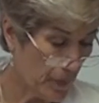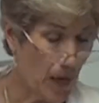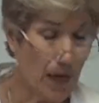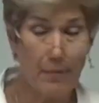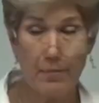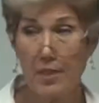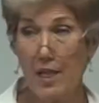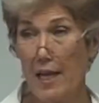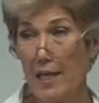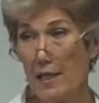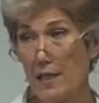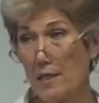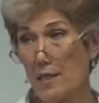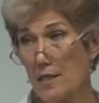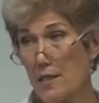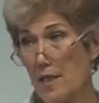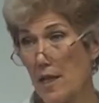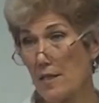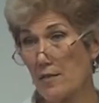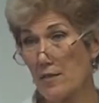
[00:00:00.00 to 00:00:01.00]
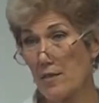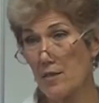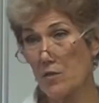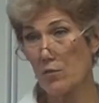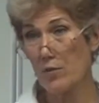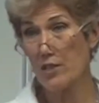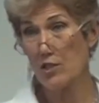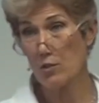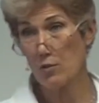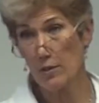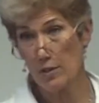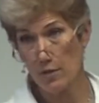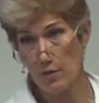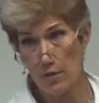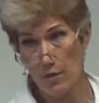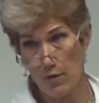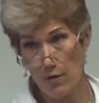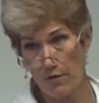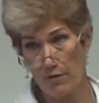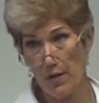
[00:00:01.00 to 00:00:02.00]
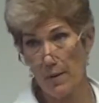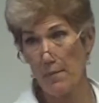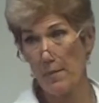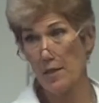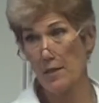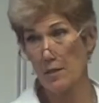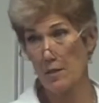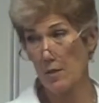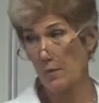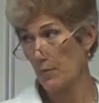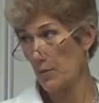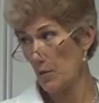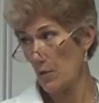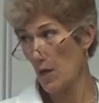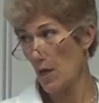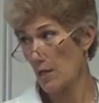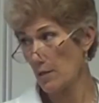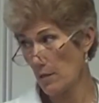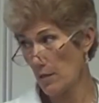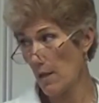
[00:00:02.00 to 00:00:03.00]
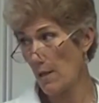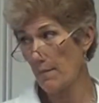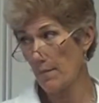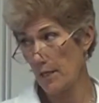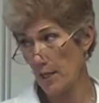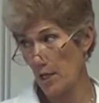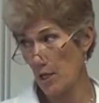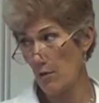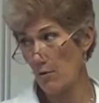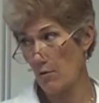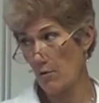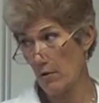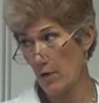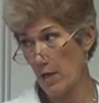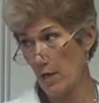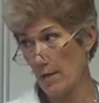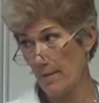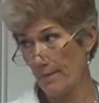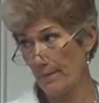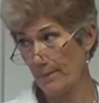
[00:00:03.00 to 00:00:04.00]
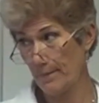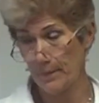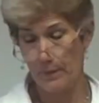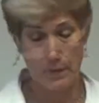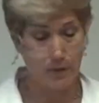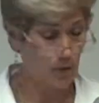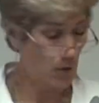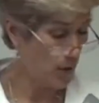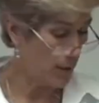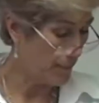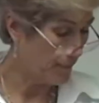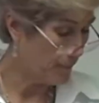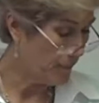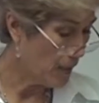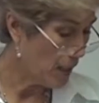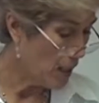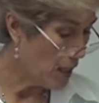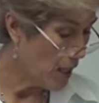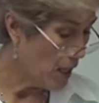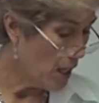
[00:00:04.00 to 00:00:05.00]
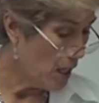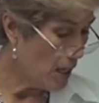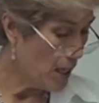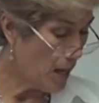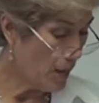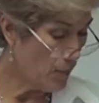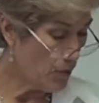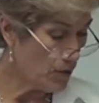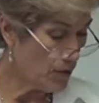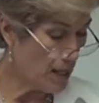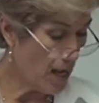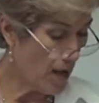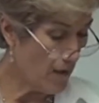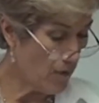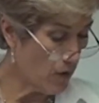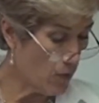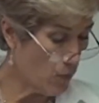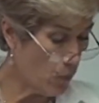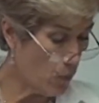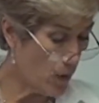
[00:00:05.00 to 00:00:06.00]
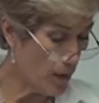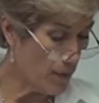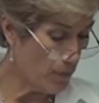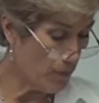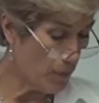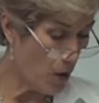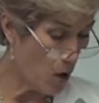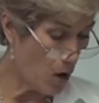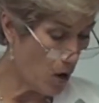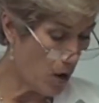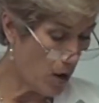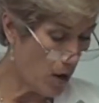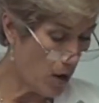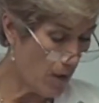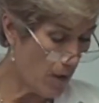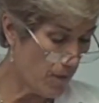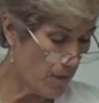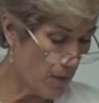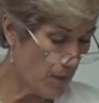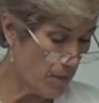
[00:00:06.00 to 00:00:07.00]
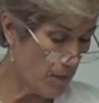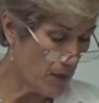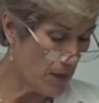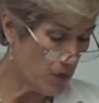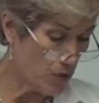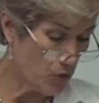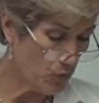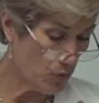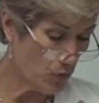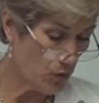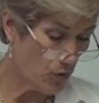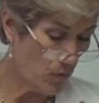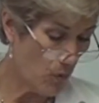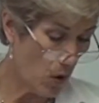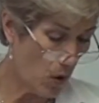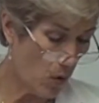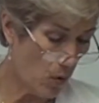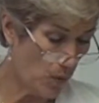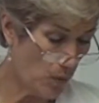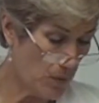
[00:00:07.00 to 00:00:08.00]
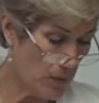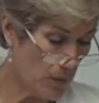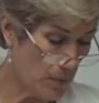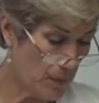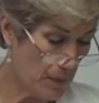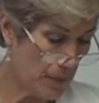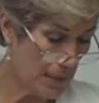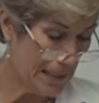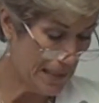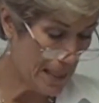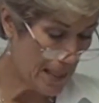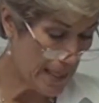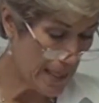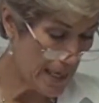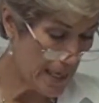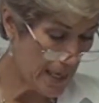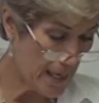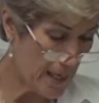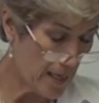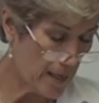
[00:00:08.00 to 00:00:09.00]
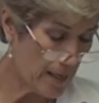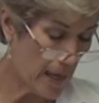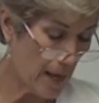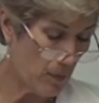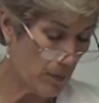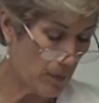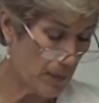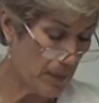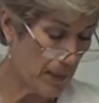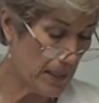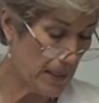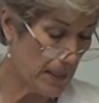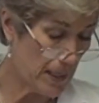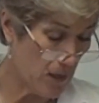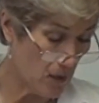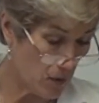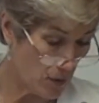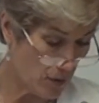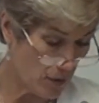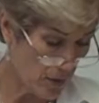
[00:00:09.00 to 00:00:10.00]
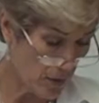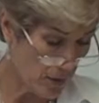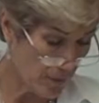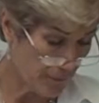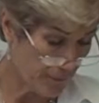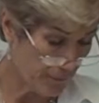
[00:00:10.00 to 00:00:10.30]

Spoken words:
I'm taking the test as we do it, so if I mess up, you guys let me know, okay? Okay. Number 7, what part of the mushroom holds the basidia? That would be the gills.